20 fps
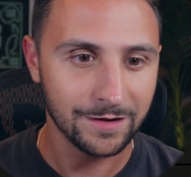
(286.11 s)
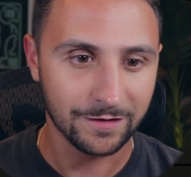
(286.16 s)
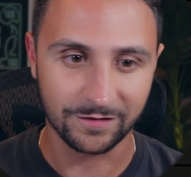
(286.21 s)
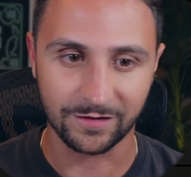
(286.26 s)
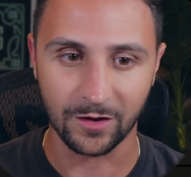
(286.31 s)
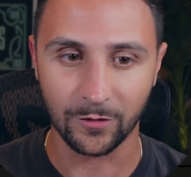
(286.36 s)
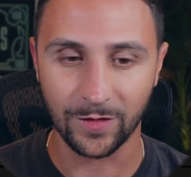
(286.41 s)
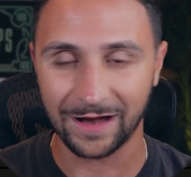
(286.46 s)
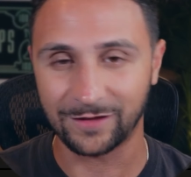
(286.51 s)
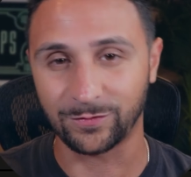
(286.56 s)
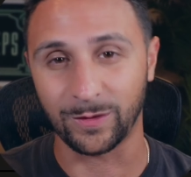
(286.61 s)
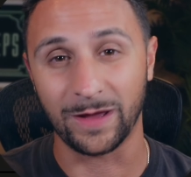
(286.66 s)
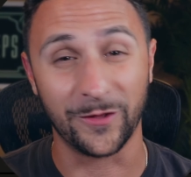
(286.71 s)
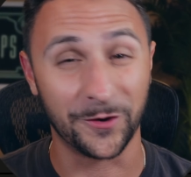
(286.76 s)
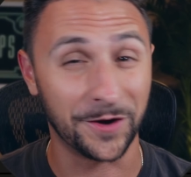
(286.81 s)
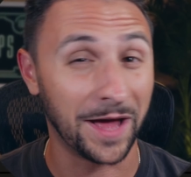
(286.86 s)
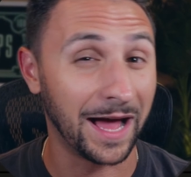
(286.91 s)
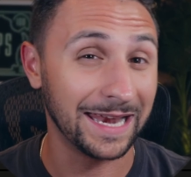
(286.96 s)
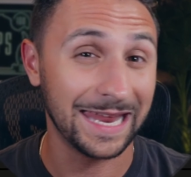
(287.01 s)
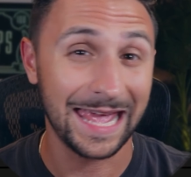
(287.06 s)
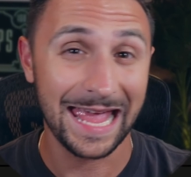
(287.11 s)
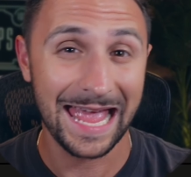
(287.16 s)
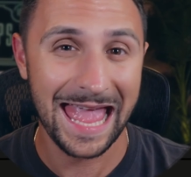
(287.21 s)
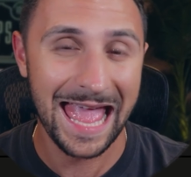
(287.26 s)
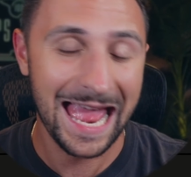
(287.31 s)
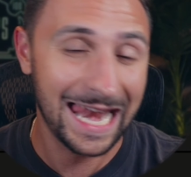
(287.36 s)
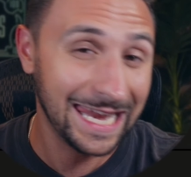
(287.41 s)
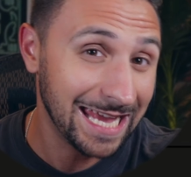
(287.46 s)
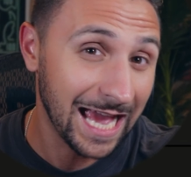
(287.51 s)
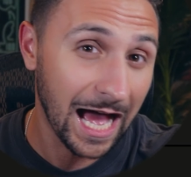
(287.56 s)
So that's why they're not
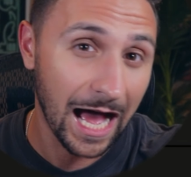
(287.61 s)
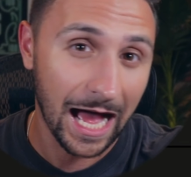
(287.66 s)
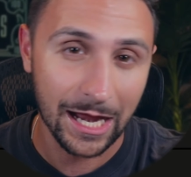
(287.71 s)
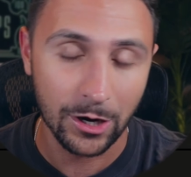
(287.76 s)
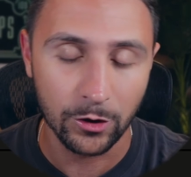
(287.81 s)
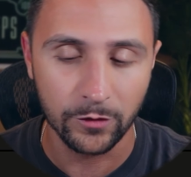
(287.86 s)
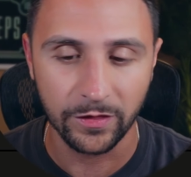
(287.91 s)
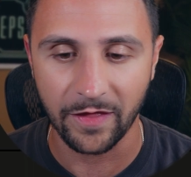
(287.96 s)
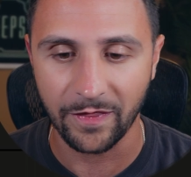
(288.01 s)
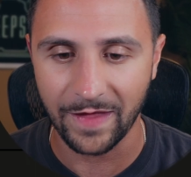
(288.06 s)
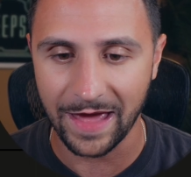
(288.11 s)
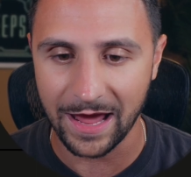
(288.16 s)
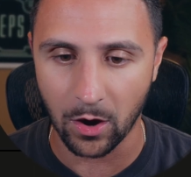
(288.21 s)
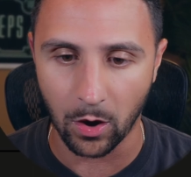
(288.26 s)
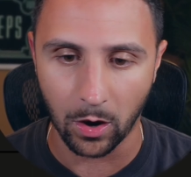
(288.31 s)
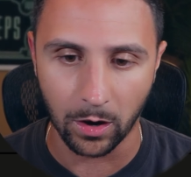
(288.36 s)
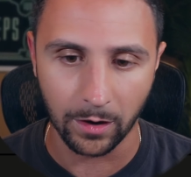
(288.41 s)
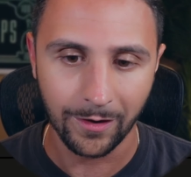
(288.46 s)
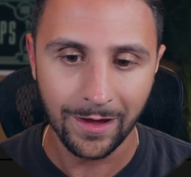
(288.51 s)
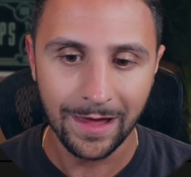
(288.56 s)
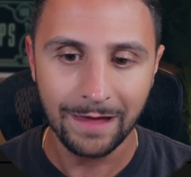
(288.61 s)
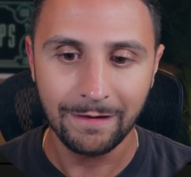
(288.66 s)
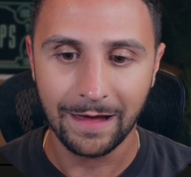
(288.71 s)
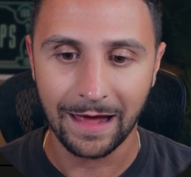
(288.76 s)
any higher than they are.